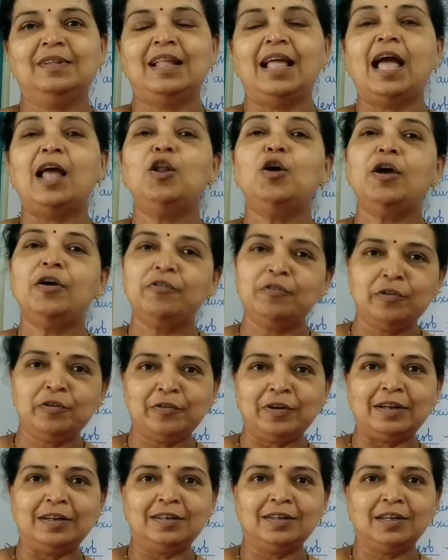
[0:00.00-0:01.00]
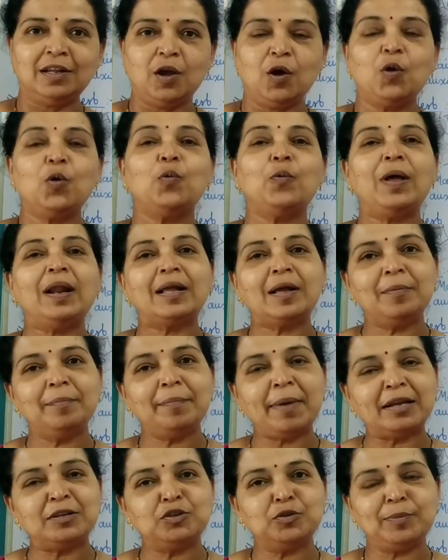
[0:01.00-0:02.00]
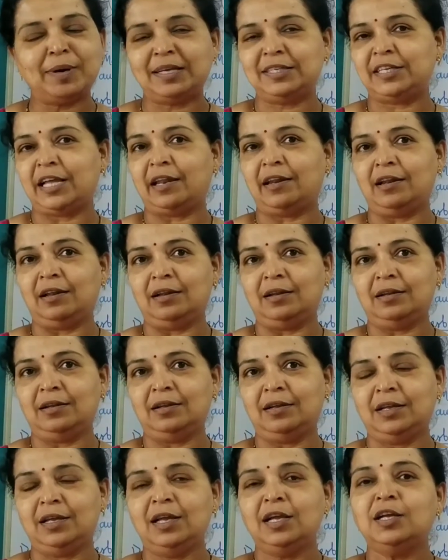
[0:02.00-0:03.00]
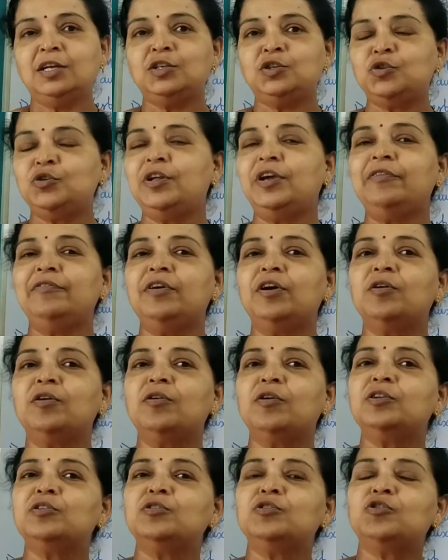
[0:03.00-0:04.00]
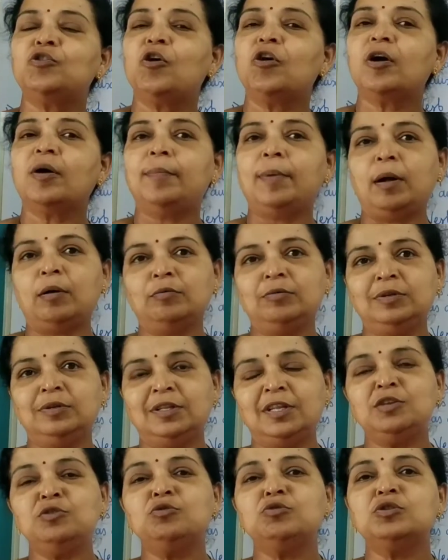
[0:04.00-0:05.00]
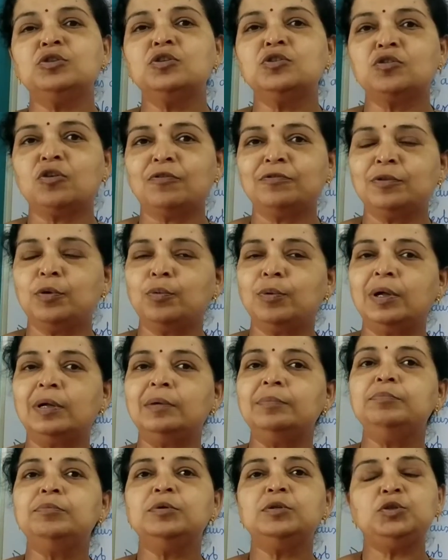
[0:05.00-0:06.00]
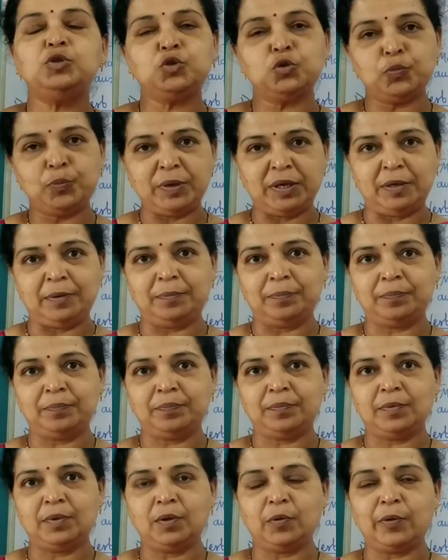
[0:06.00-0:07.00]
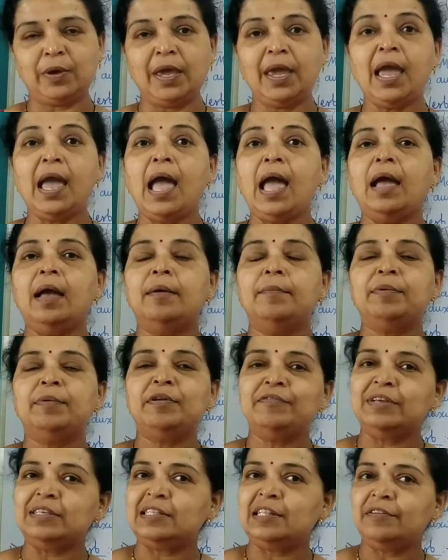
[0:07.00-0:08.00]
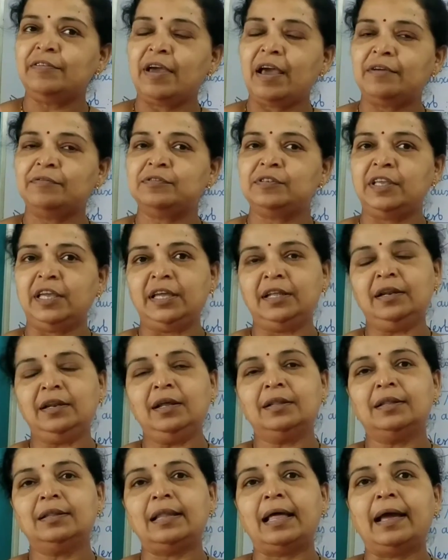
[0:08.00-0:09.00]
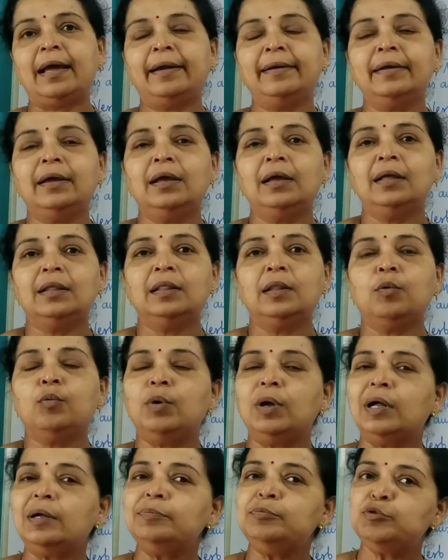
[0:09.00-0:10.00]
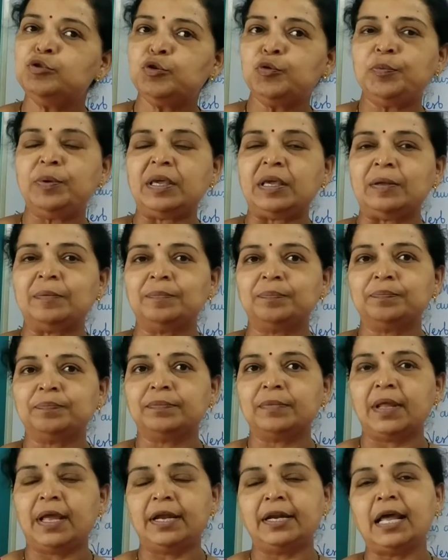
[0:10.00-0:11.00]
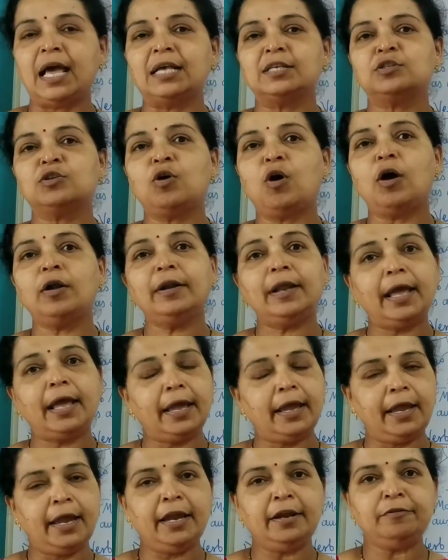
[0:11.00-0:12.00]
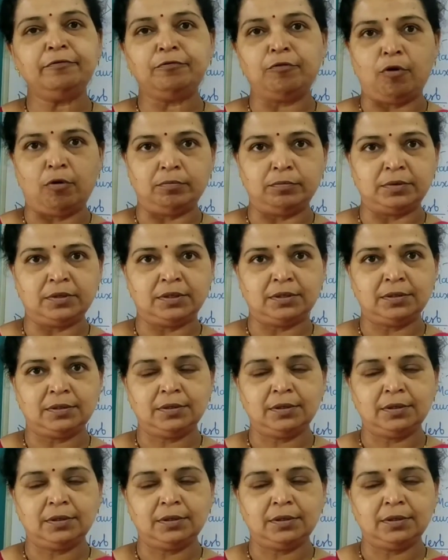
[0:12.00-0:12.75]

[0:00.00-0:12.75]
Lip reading: Hello everyone, welcome back to my channel. Today we are going to talk about the uses of the verb to be. Okay, previously you have seen that the verb to be, it has got 8 forms: